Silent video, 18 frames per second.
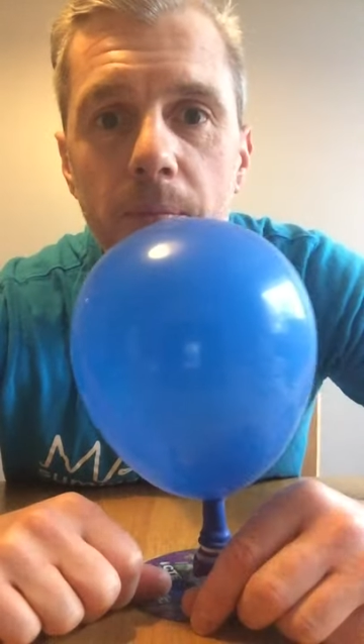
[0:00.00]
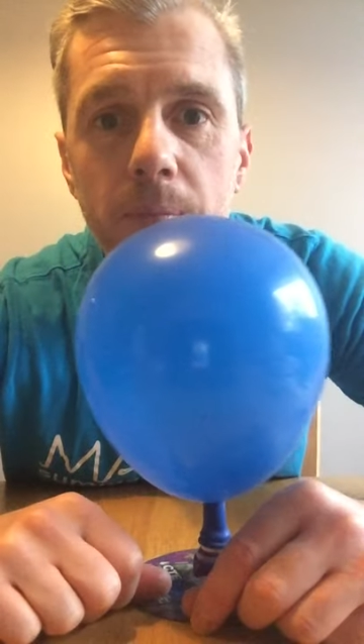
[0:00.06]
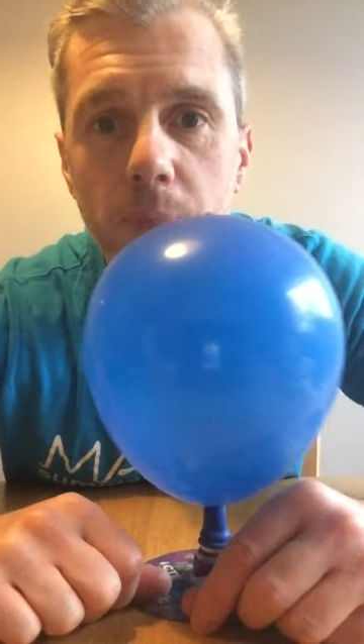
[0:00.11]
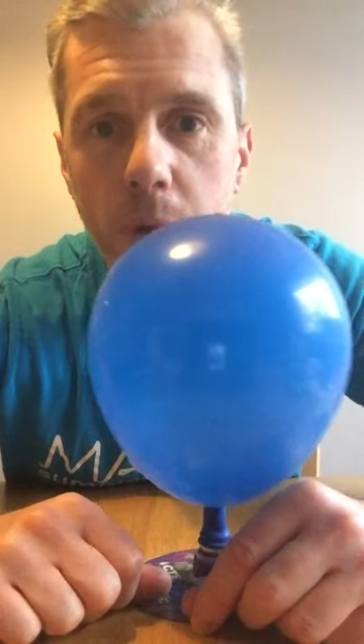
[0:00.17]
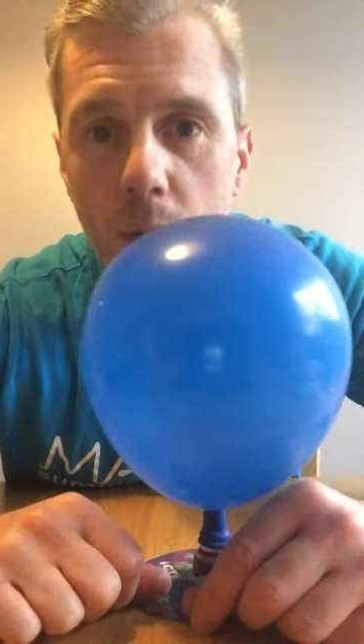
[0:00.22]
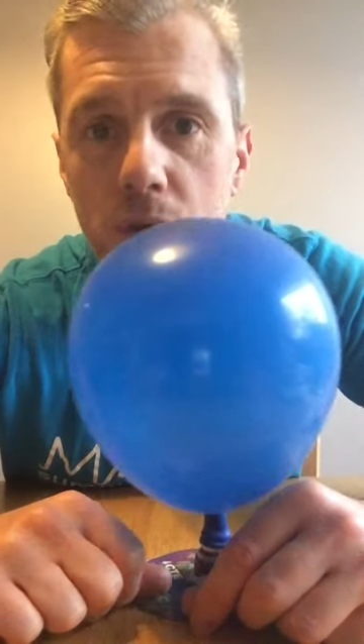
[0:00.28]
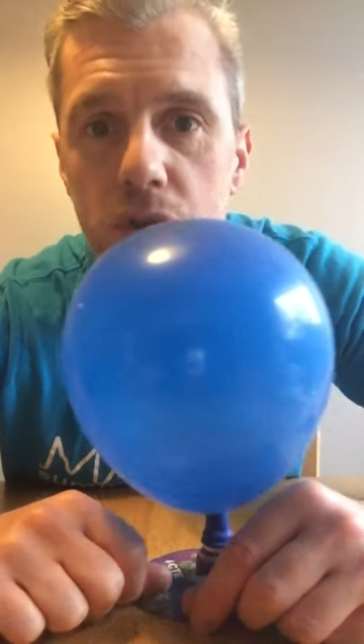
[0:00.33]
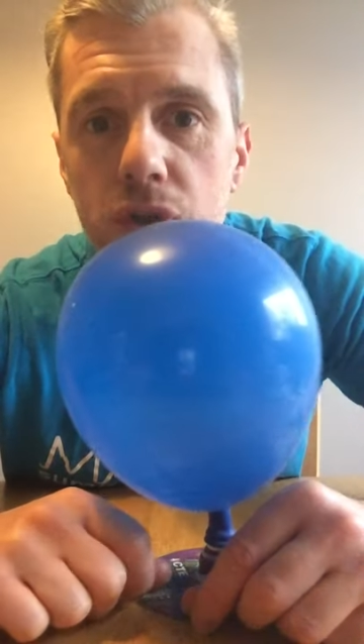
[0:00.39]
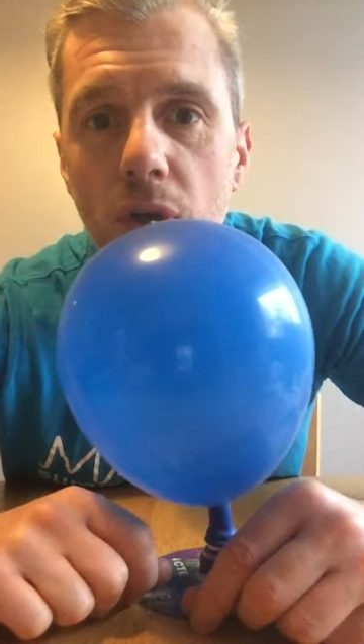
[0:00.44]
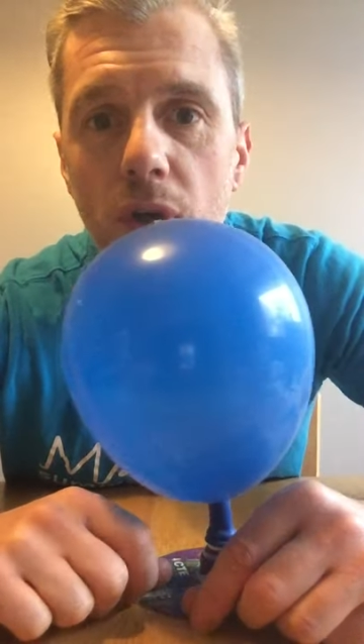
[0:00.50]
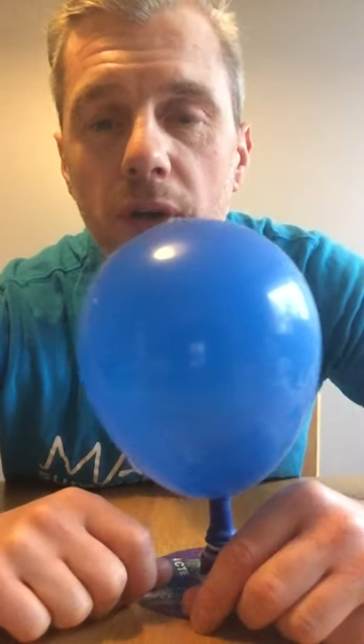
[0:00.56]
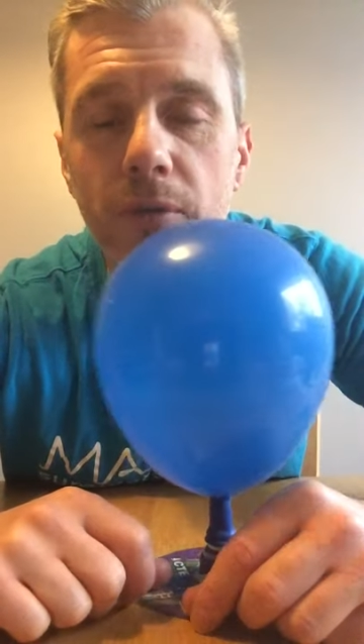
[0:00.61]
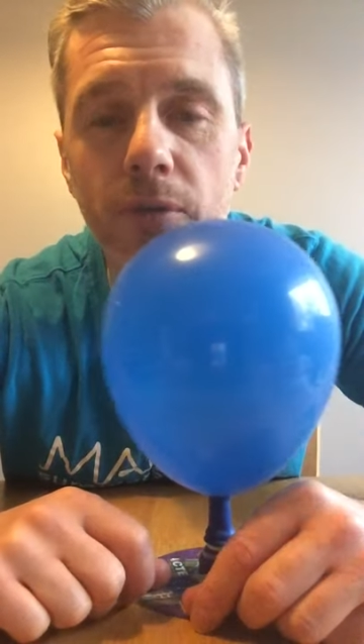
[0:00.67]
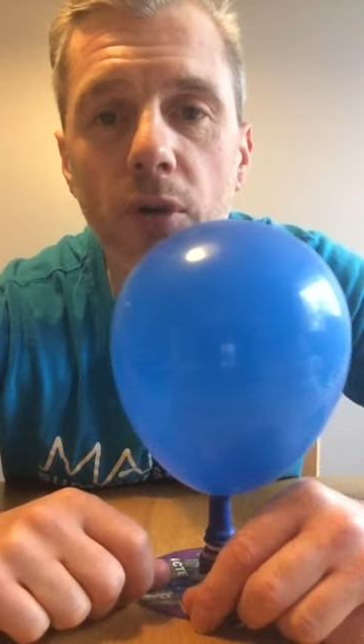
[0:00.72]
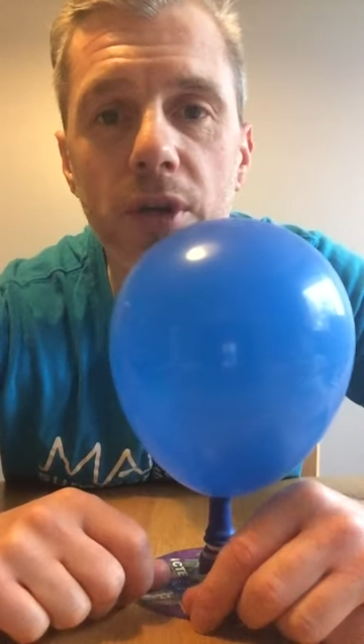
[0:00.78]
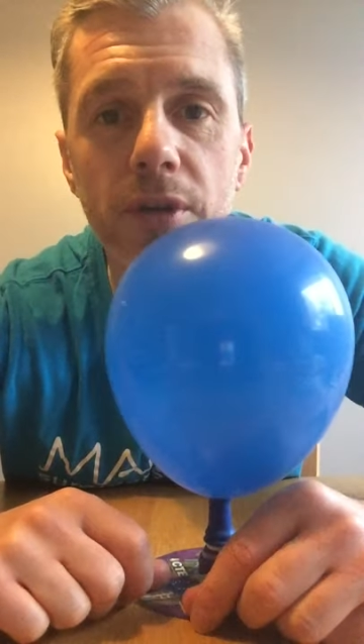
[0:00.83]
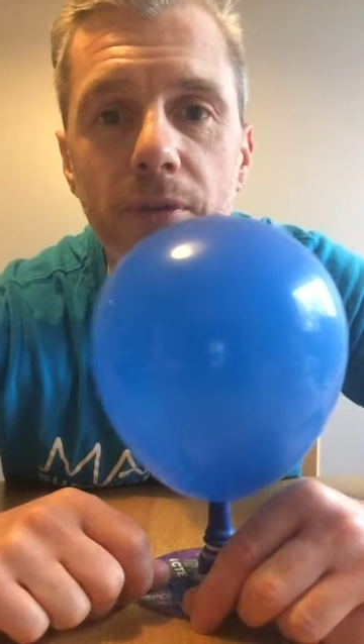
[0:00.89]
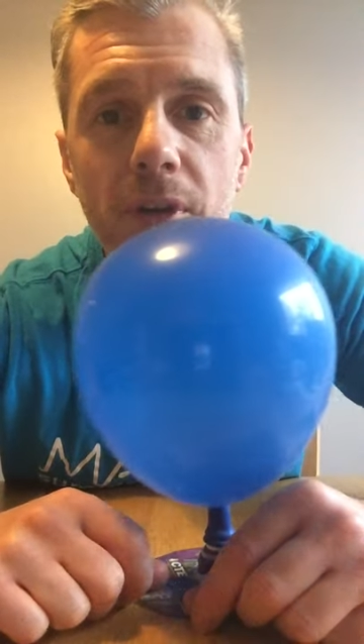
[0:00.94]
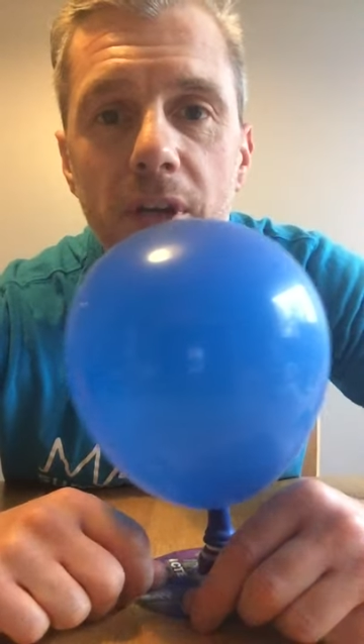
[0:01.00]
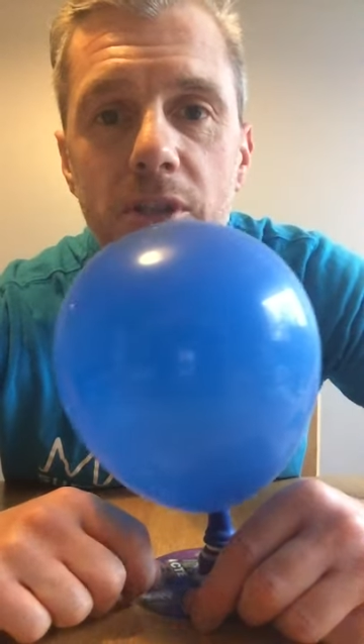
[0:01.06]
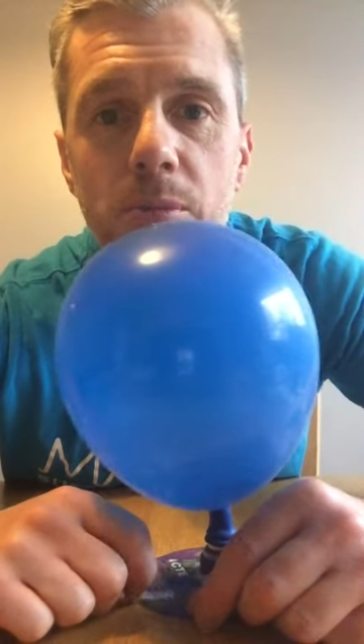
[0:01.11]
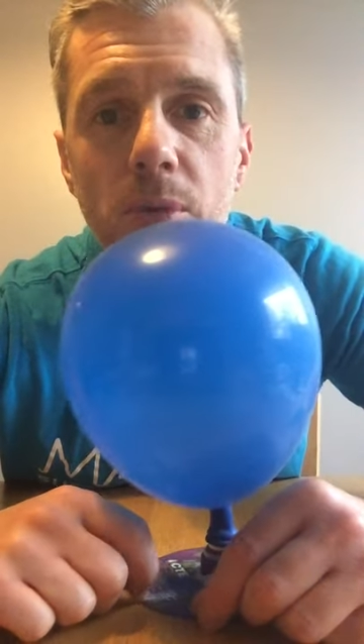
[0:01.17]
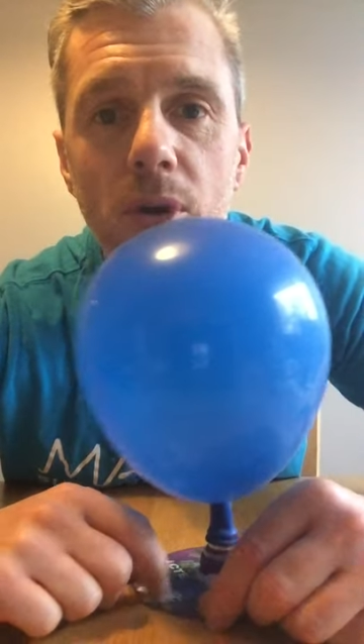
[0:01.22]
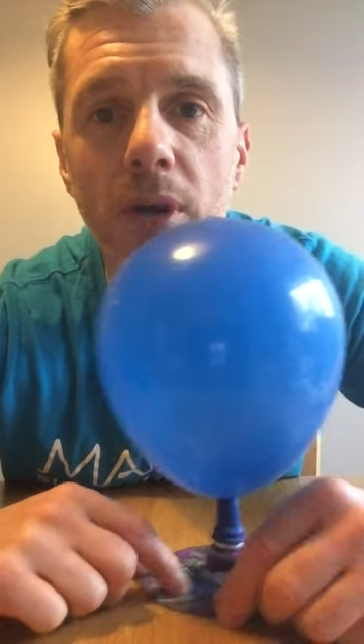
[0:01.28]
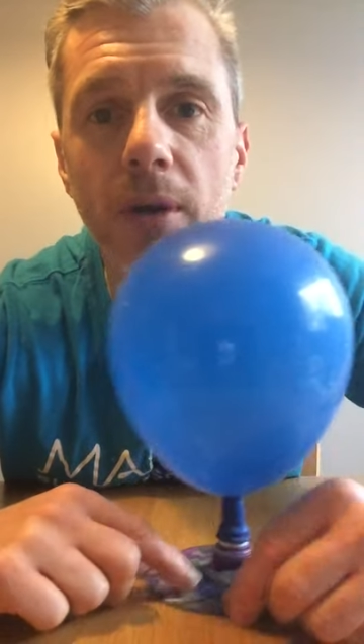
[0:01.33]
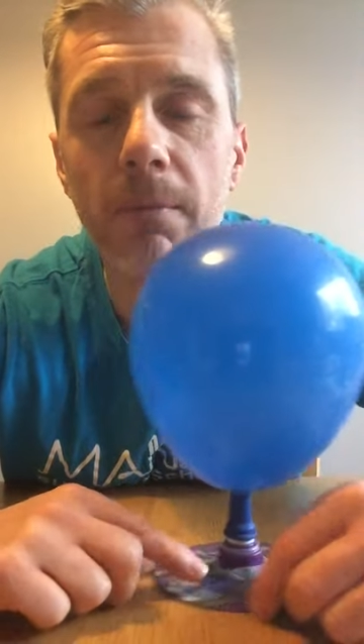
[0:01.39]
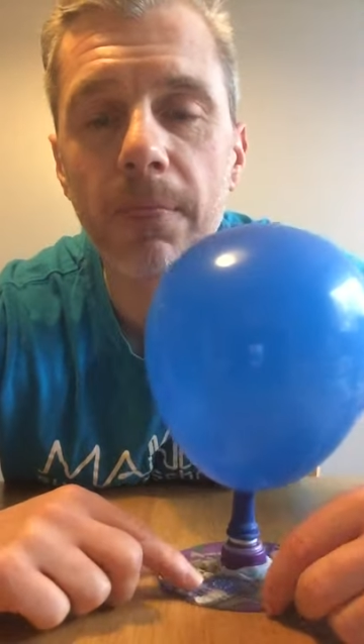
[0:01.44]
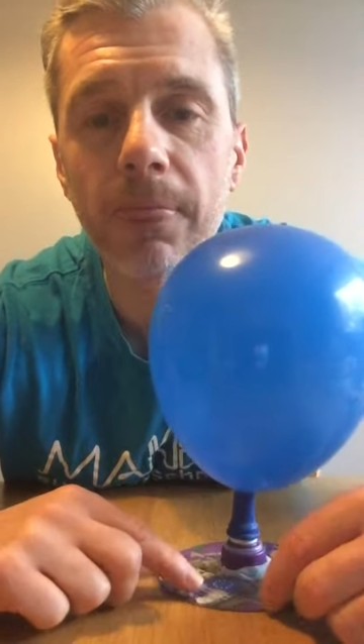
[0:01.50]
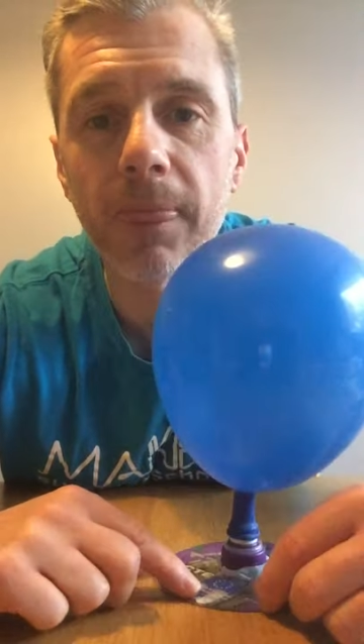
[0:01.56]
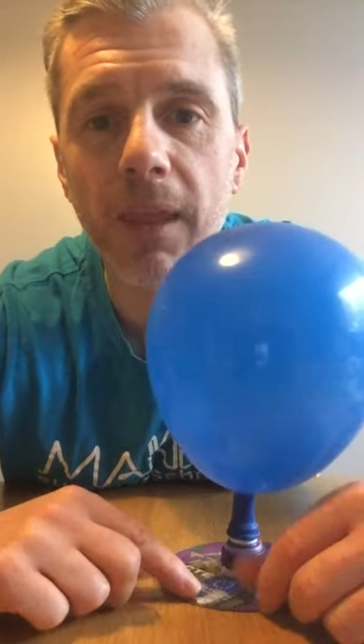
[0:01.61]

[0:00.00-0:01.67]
Post on Facebook,